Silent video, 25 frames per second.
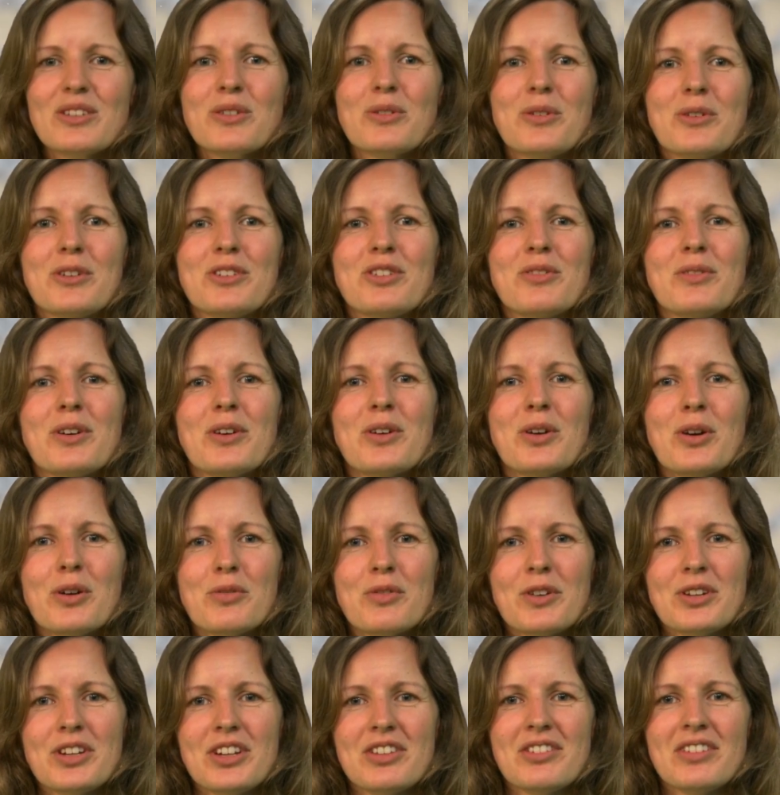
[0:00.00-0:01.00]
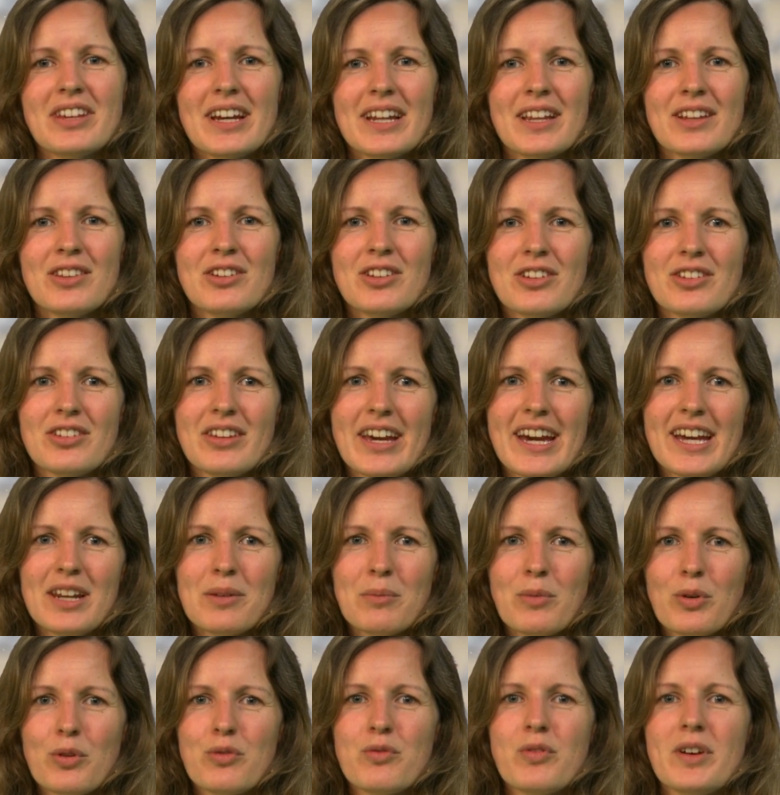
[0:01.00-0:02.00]
course will cover the challenges
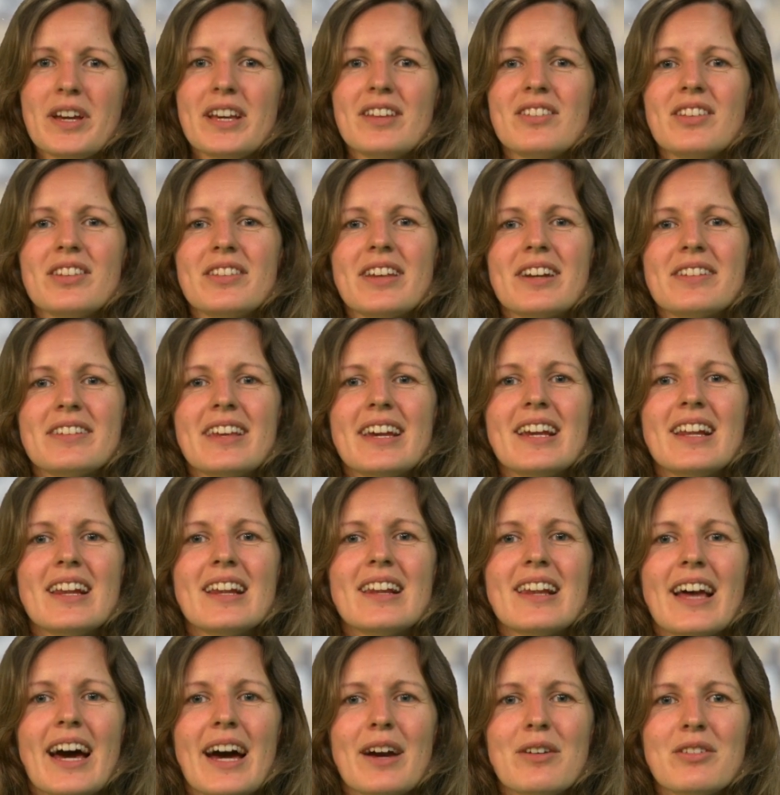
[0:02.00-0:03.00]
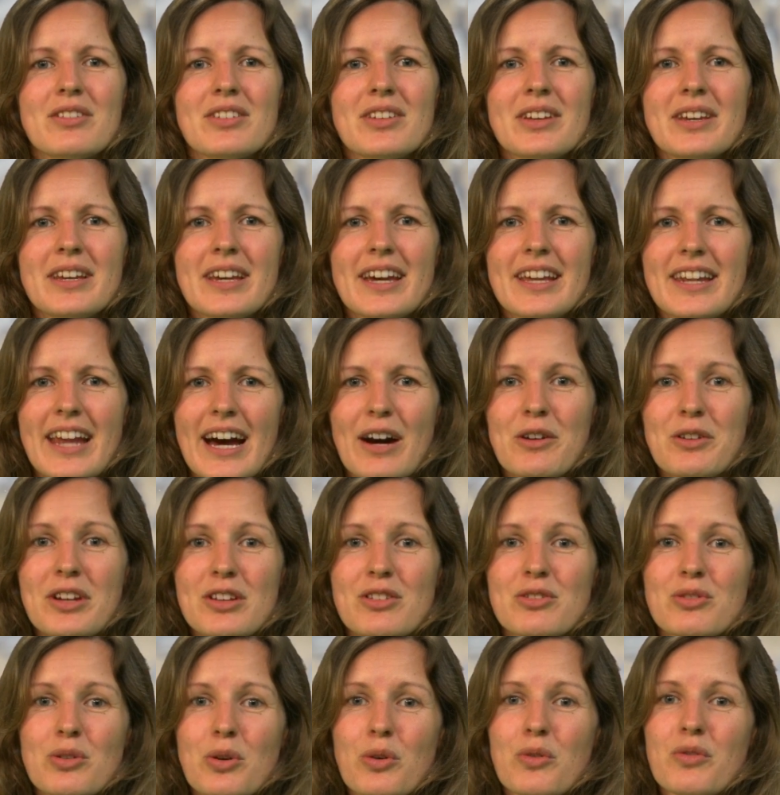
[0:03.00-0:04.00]
animals face in their daily lives and how they
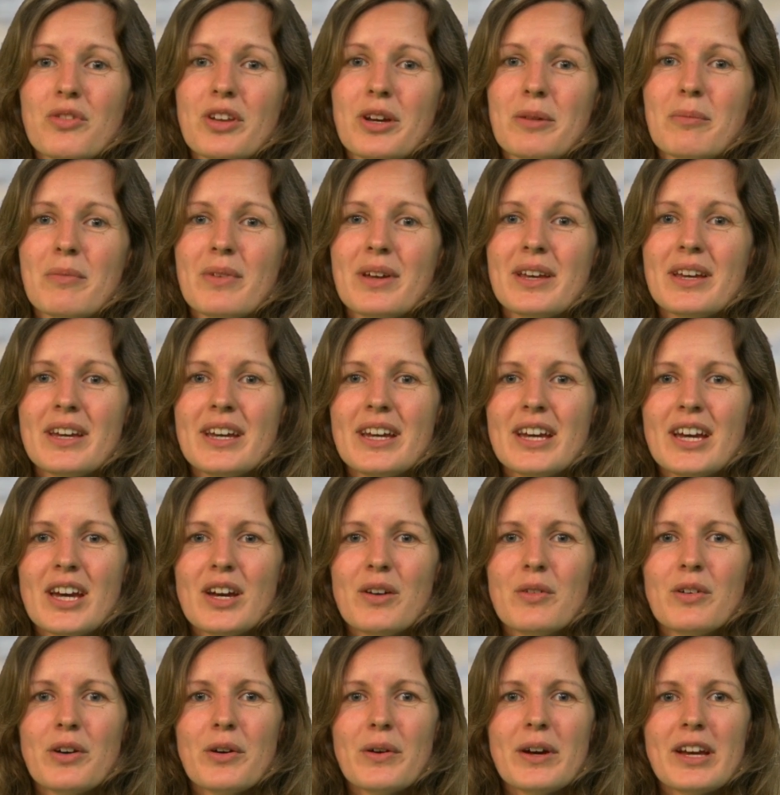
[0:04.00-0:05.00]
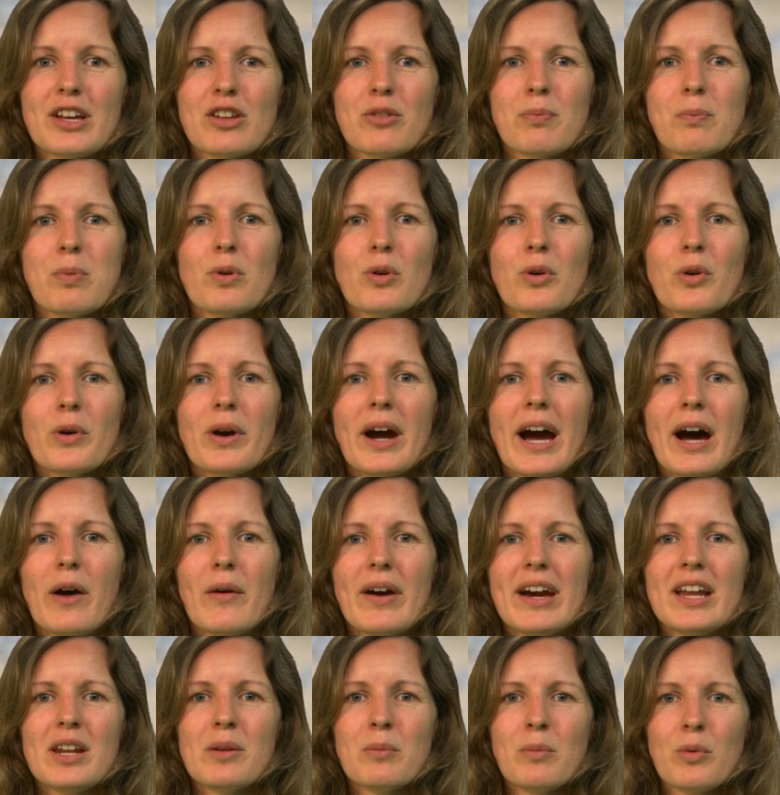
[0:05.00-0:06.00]
solve them. We'll explore how
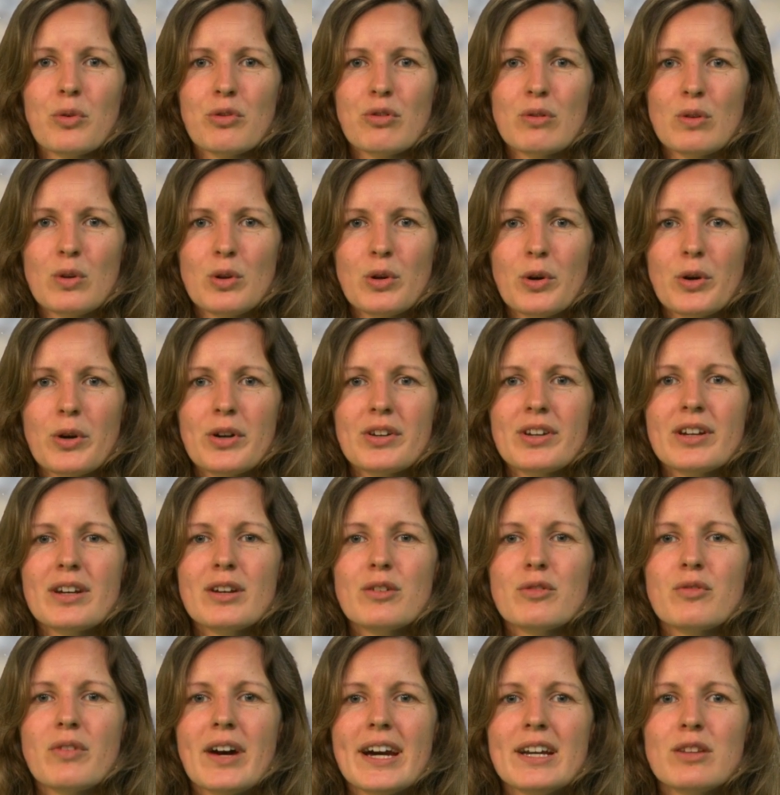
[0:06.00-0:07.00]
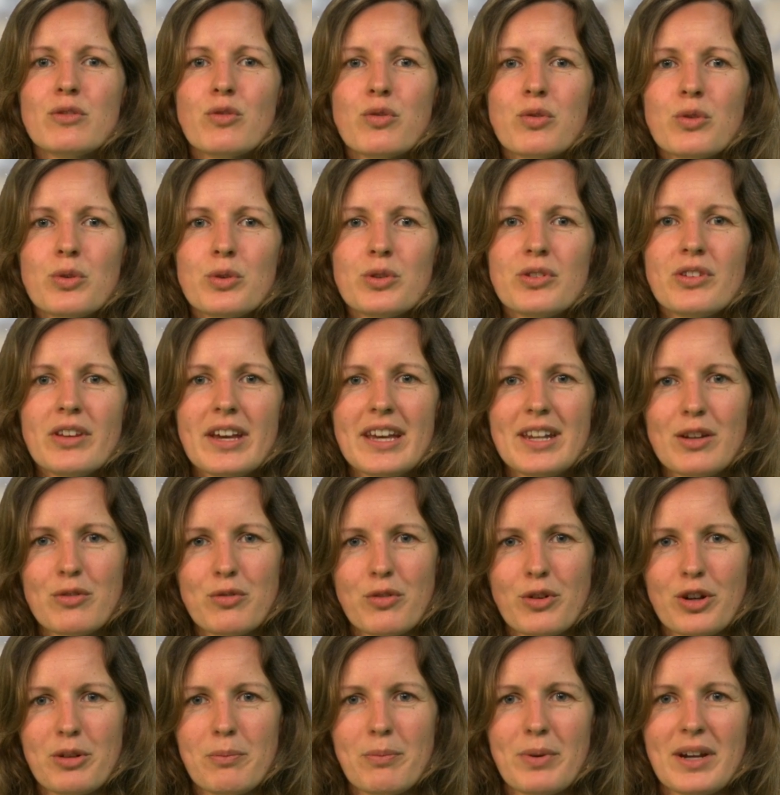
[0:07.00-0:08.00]
animals learn, find food, and
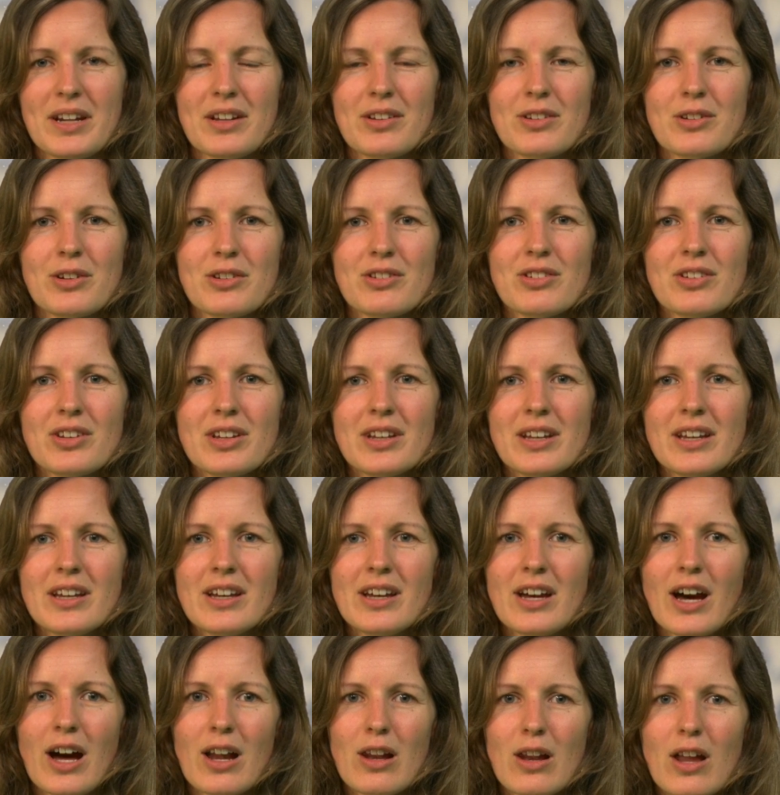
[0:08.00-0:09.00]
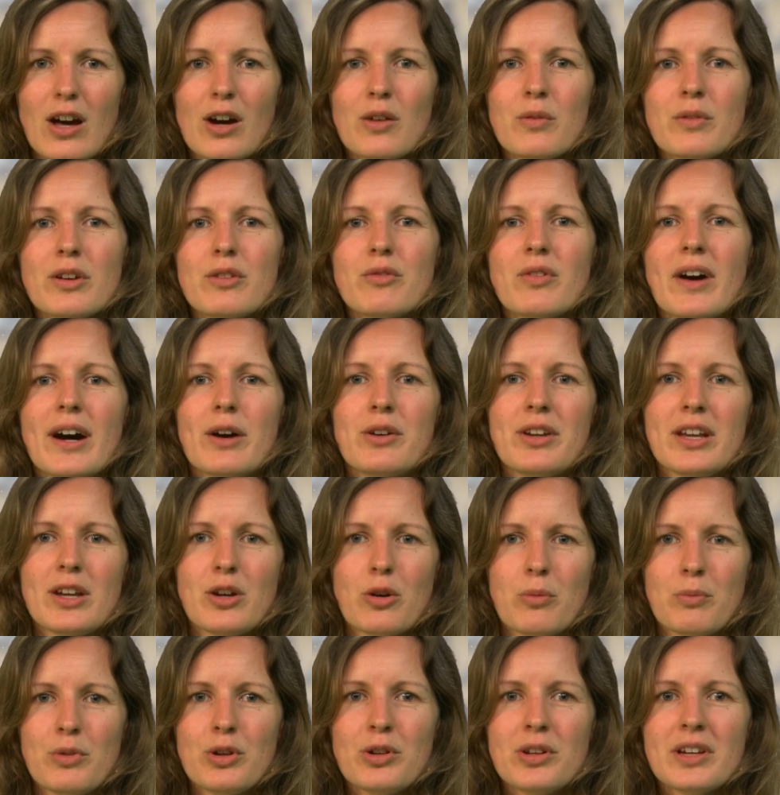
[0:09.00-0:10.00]
avoid predators, along with how they
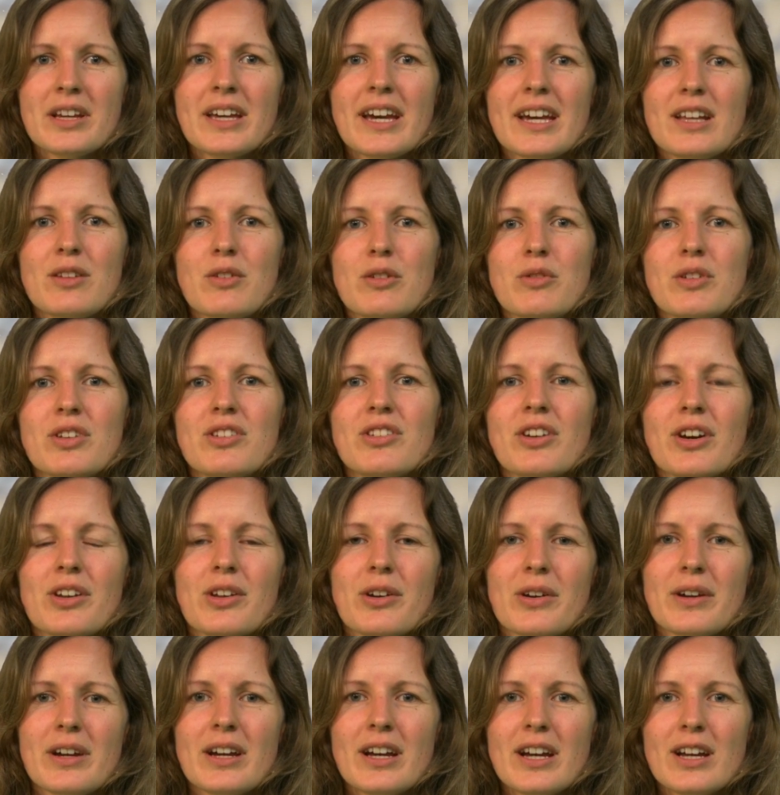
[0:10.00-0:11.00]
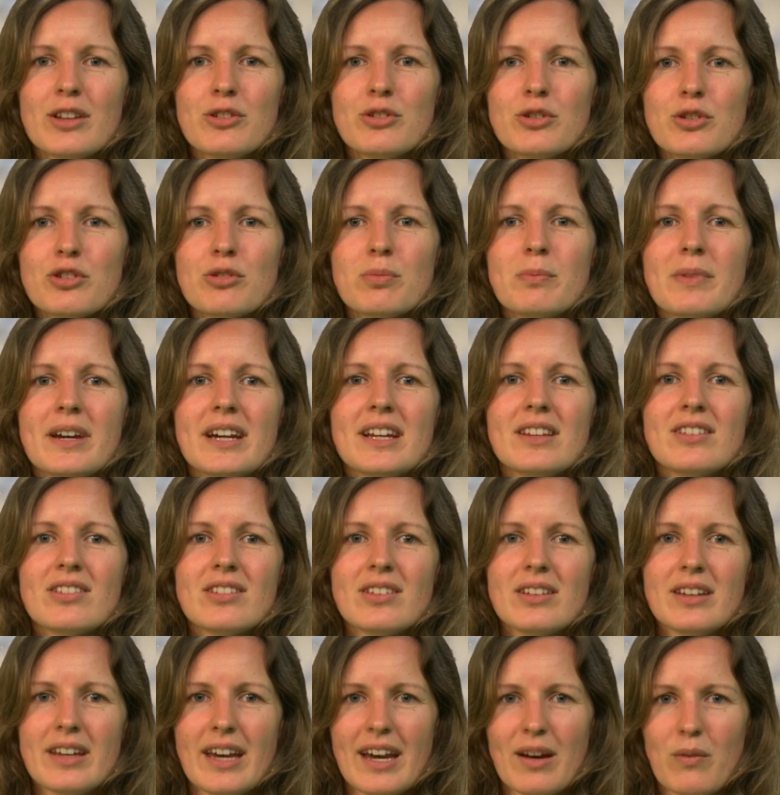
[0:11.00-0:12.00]
communicate with each other, choose
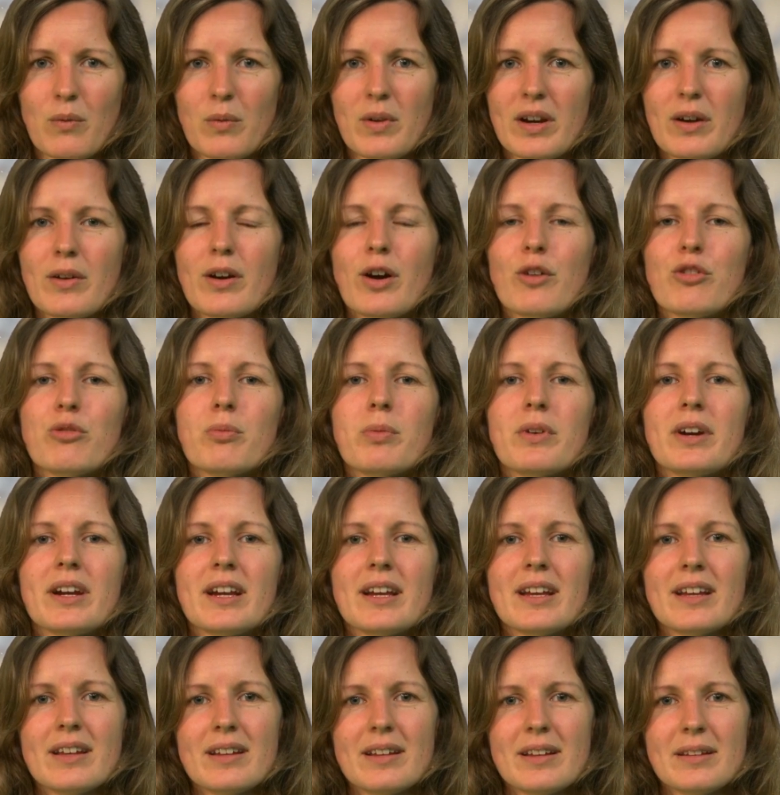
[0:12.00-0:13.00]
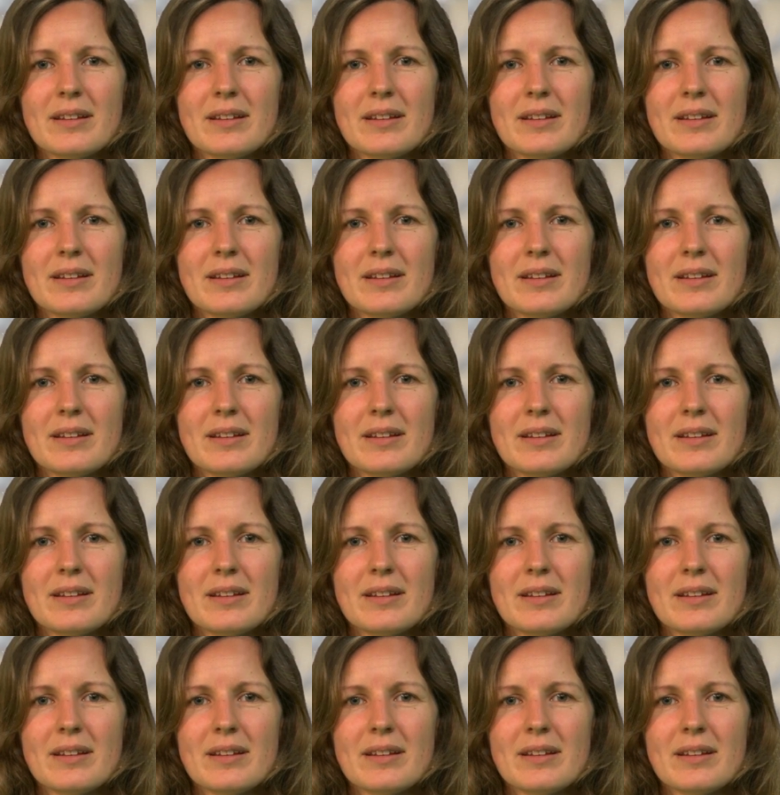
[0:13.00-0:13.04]
mates, and rear offspring.